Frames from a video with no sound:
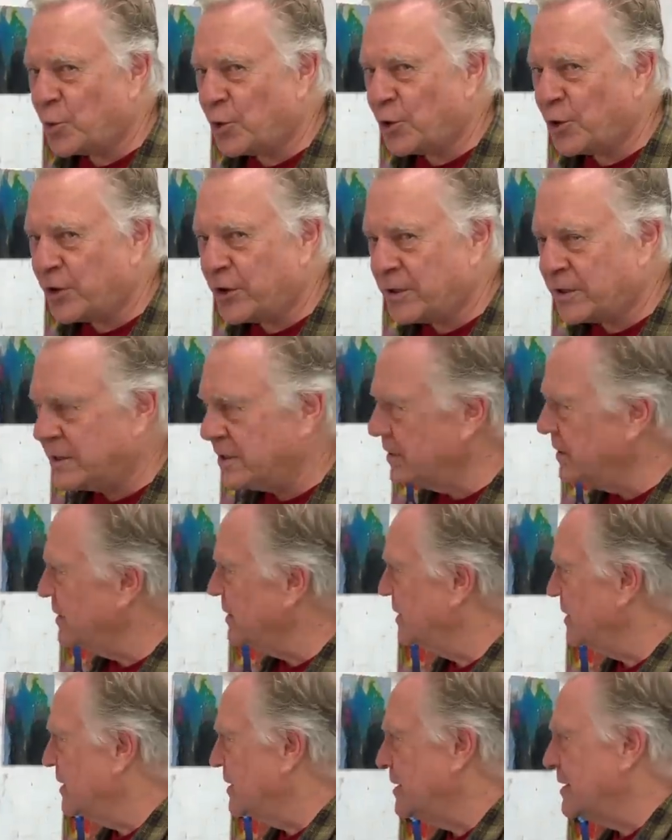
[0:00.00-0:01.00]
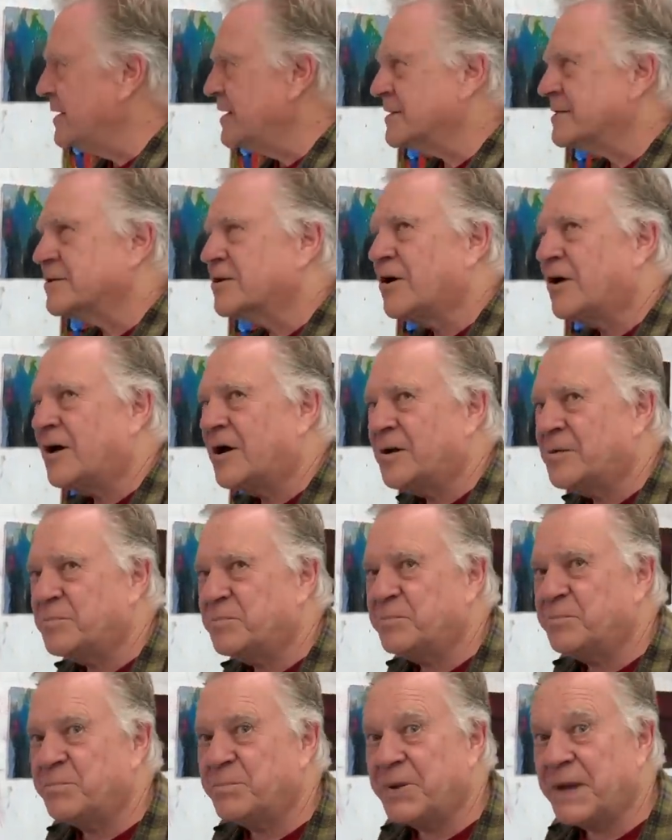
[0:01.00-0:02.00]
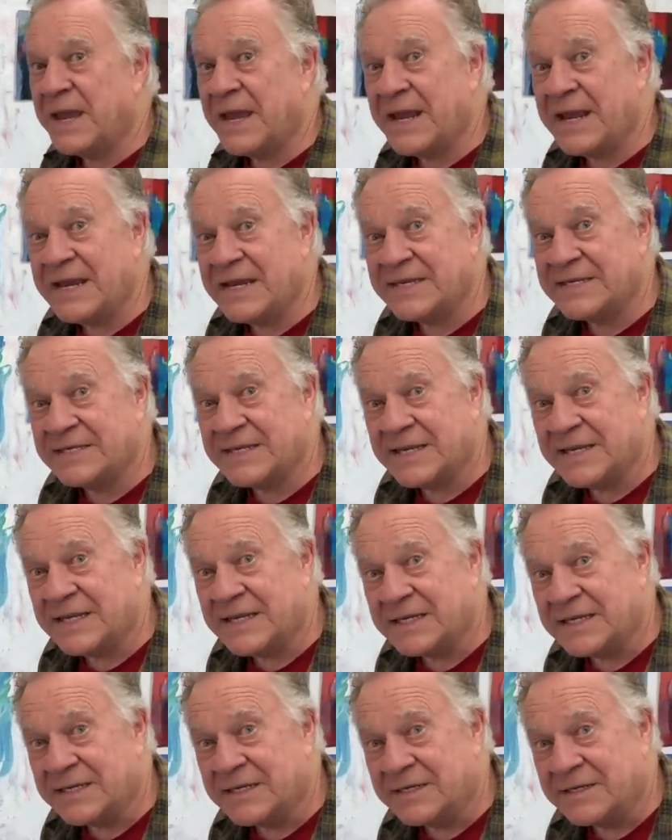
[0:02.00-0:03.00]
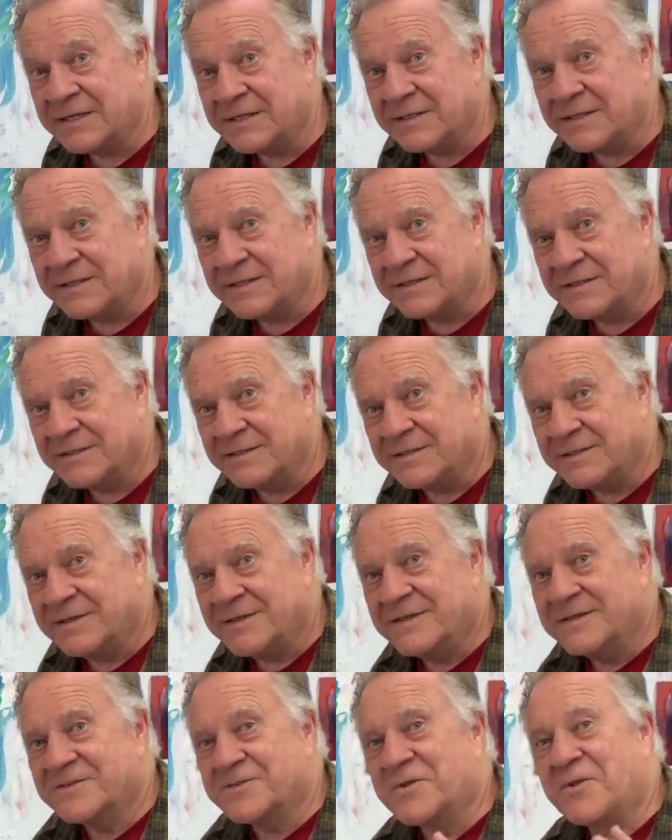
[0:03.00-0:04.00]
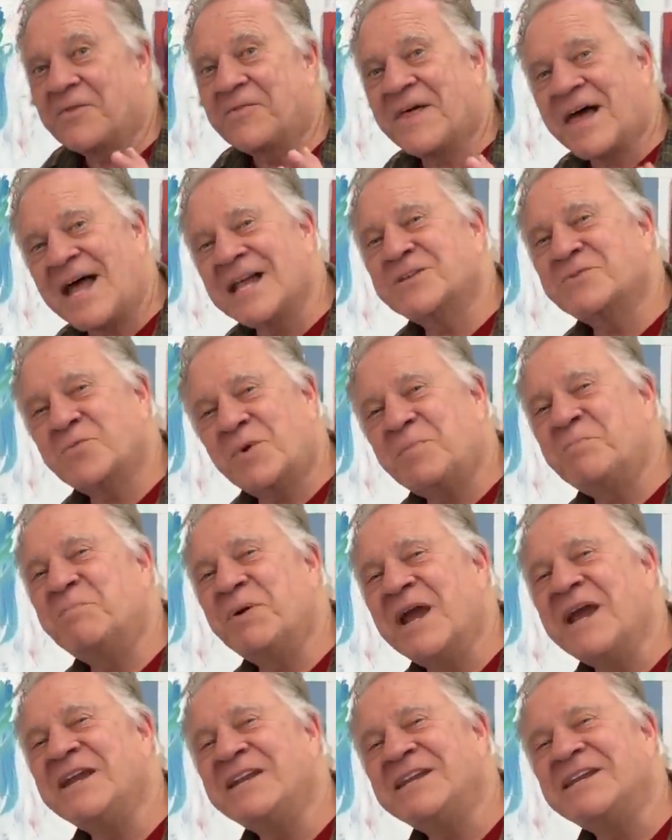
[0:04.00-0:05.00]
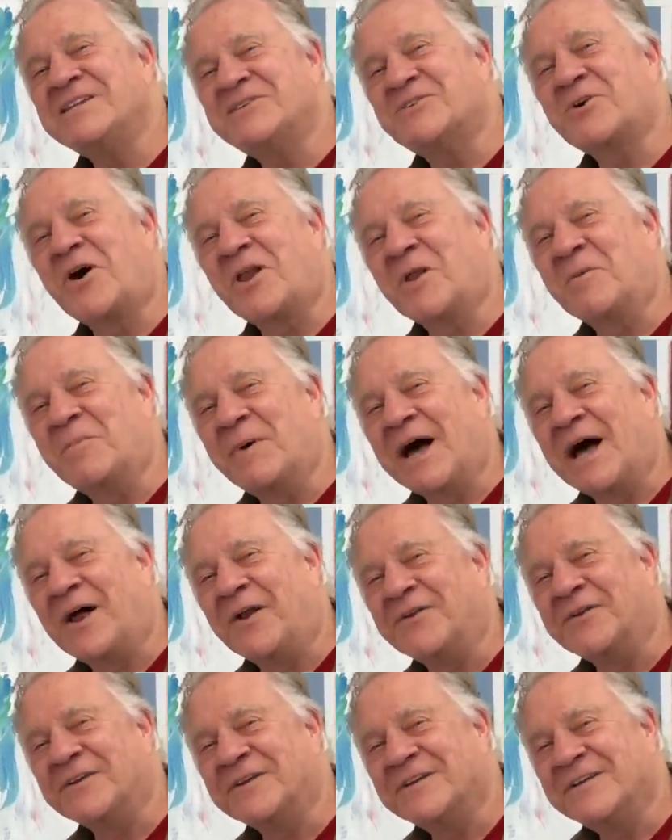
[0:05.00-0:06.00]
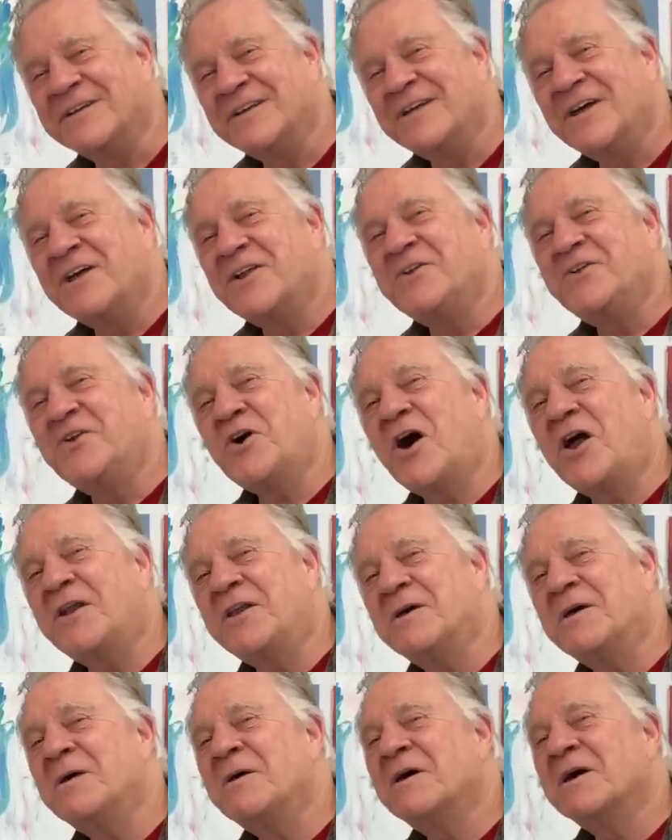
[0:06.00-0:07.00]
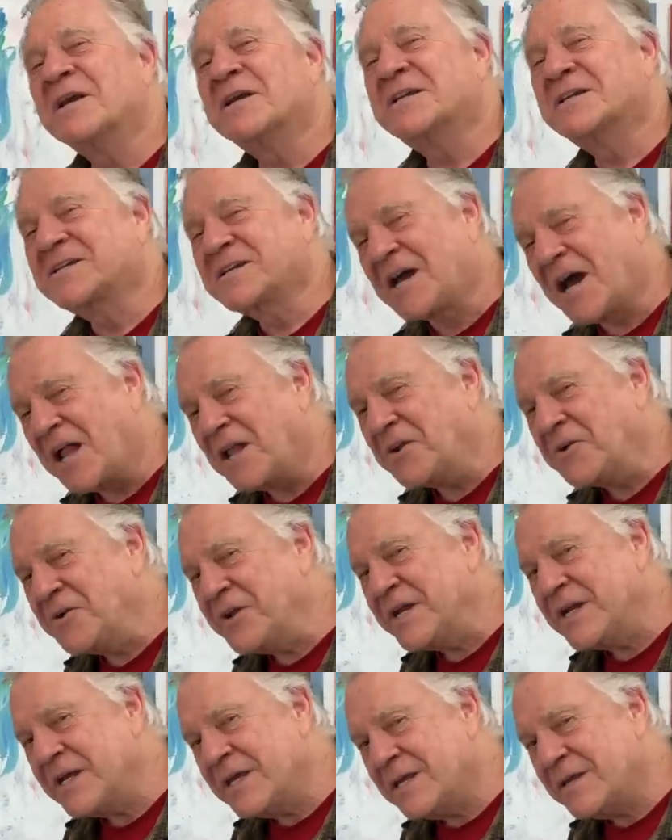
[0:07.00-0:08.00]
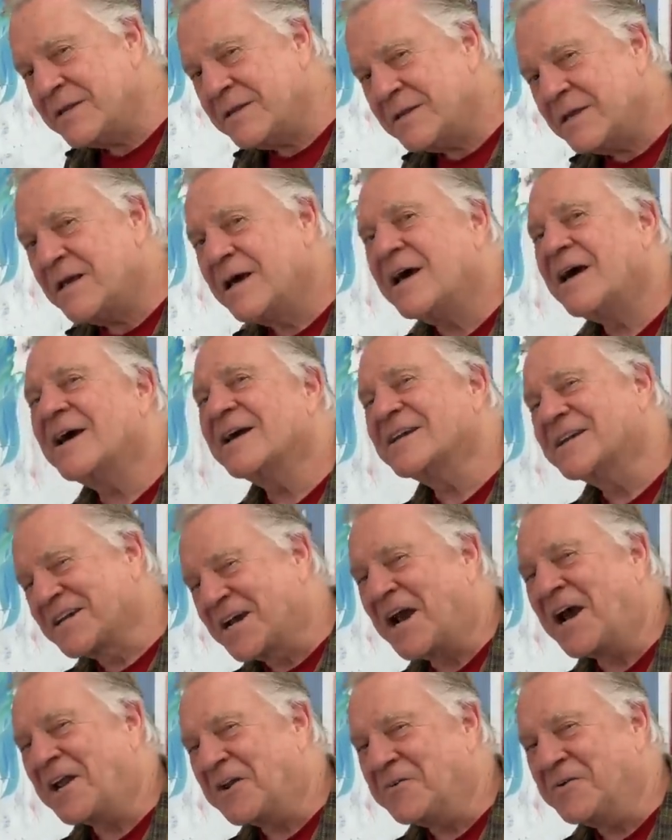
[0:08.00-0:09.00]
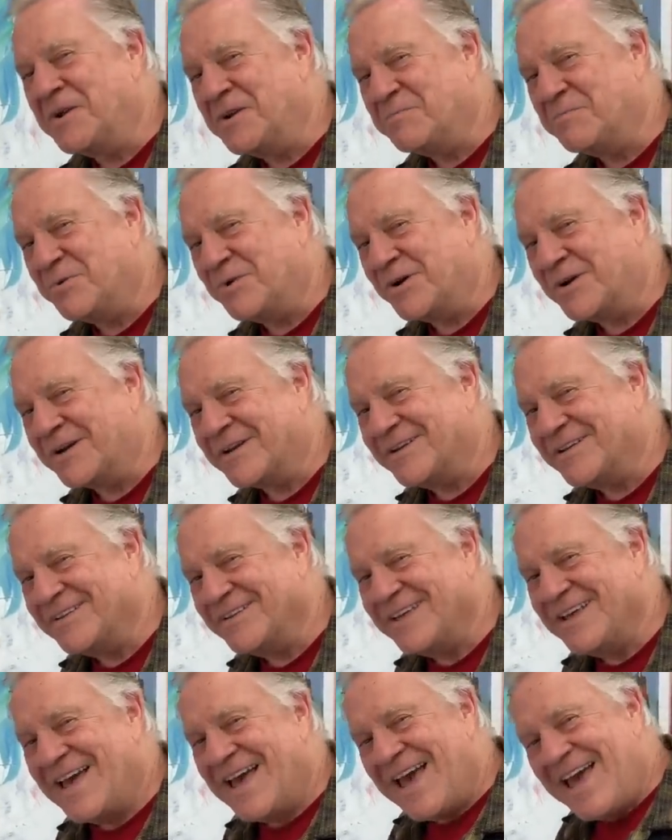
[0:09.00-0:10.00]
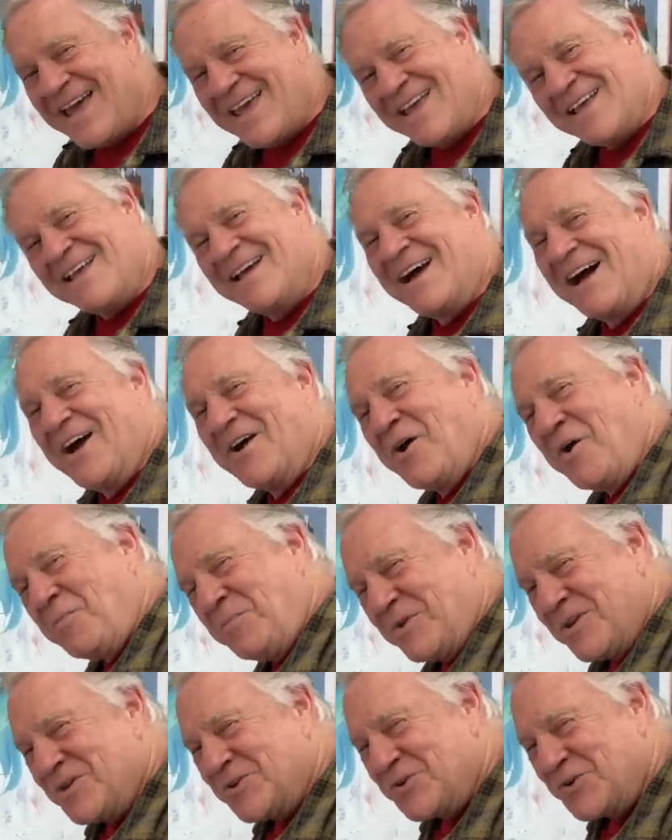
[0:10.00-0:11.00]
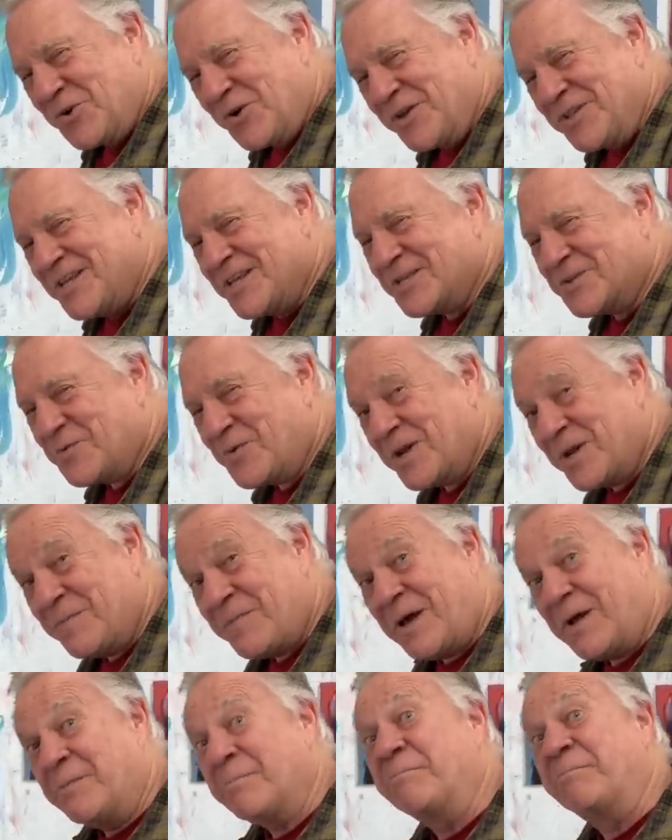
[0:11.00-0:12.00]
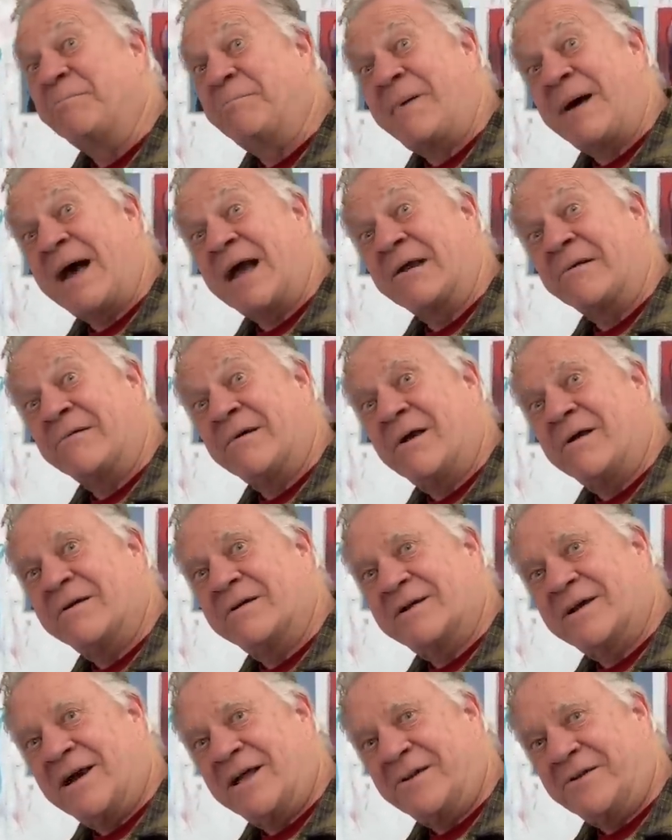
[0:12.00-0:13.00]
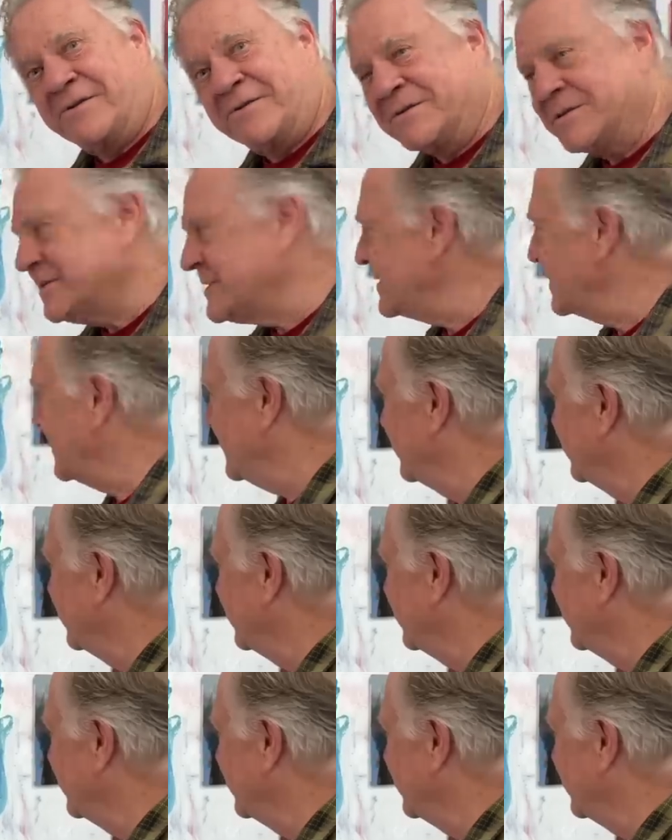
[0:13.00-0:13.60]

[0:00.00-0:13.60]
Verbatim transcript: word. It's called painting. So that's what painting's all about. Not coloring in a coloring book. Hey, I hope you enjoyed this one about background colors.